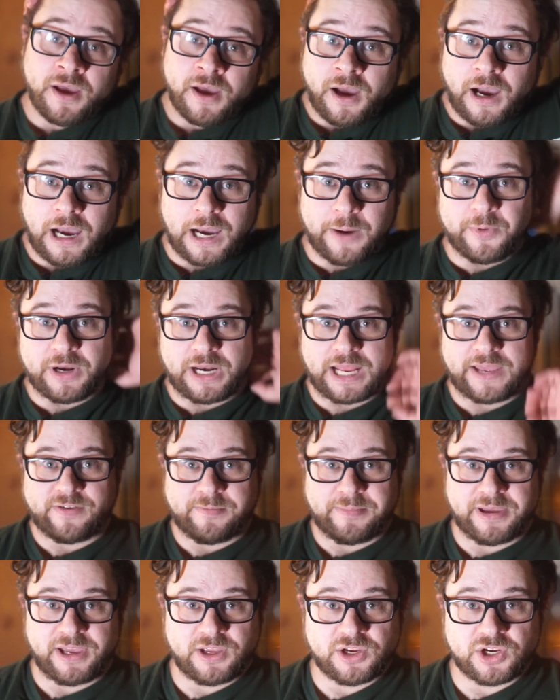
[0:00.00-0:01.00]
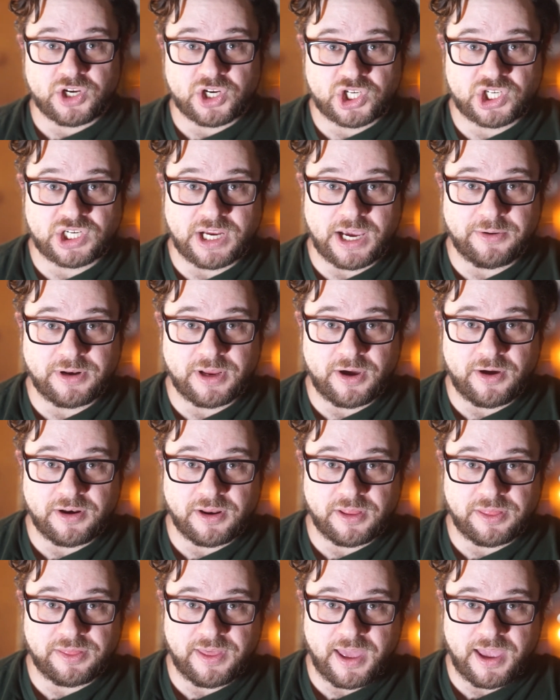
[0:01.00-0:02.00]
I want to give a big shout out
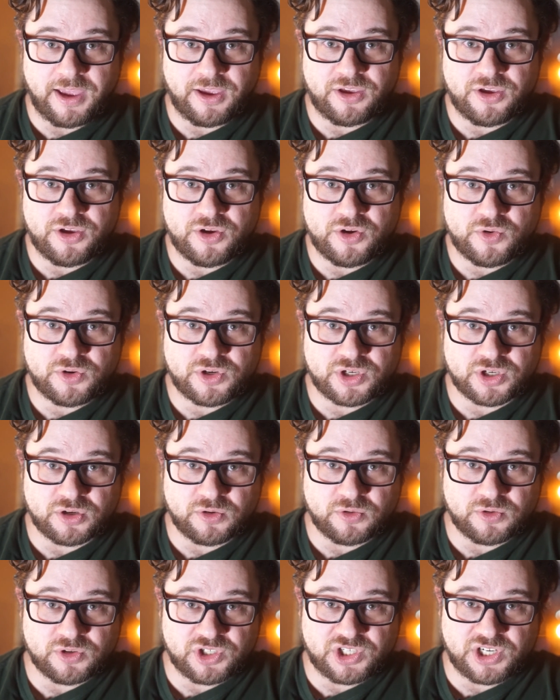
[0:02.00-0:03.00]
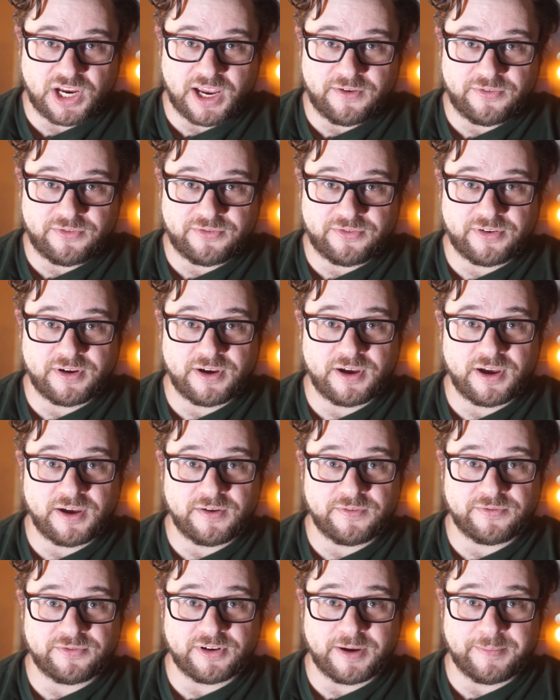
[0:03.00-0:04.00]
and a thank you to Jeff
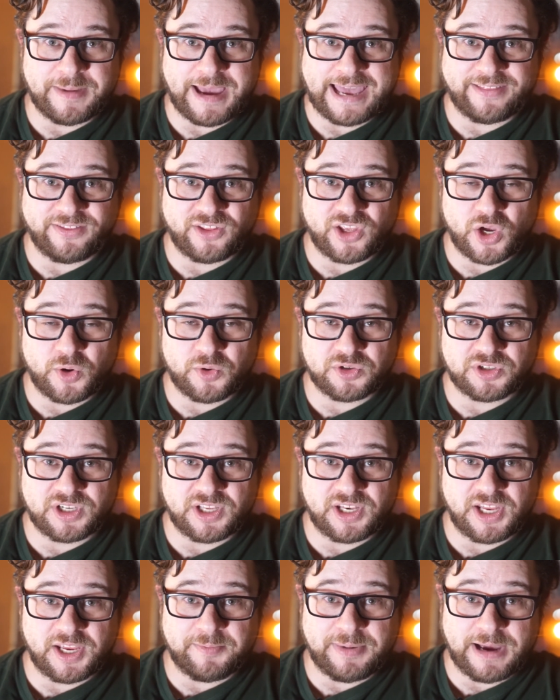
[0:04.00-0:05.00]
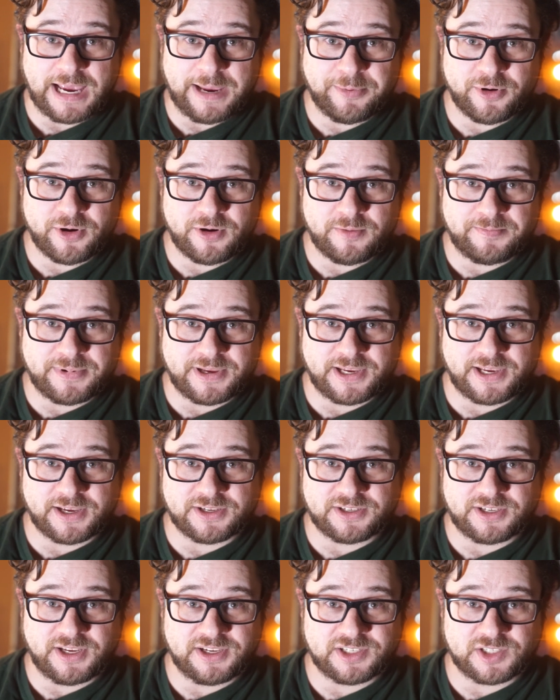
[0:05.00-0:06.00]
from @TheOCDPiper,
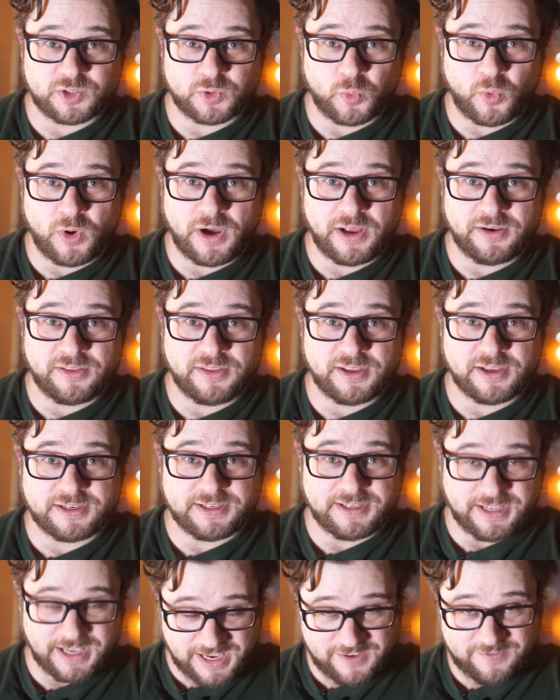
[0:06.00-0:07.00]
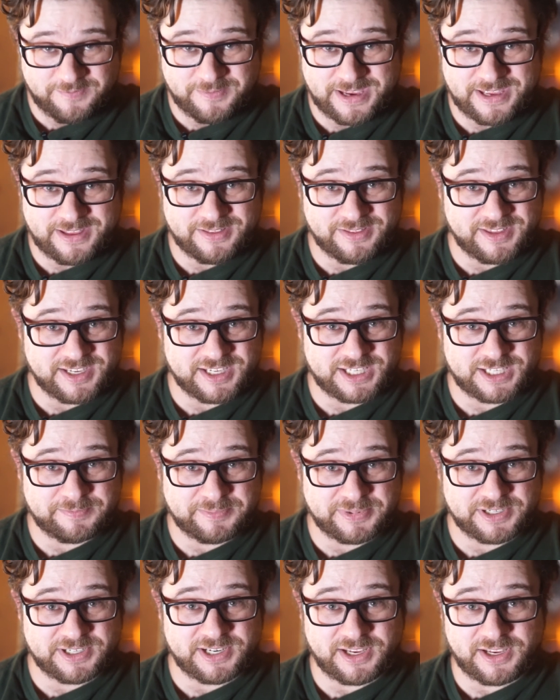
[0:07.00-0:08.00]
because he's the one that gave me this
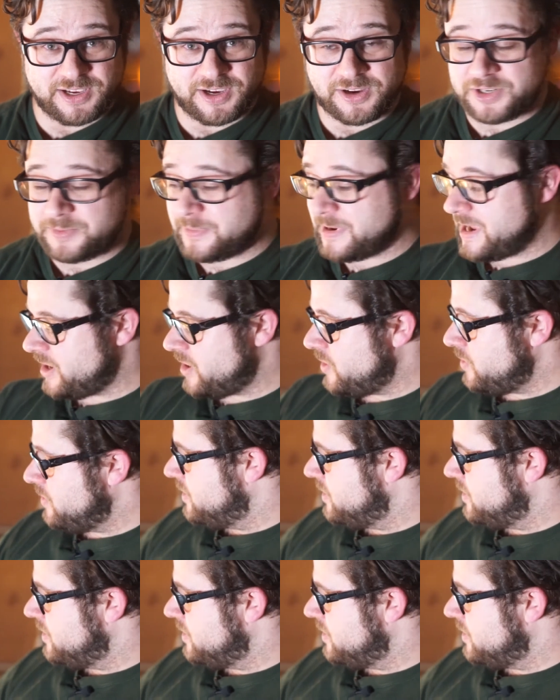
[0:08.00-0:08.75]
particular tobacco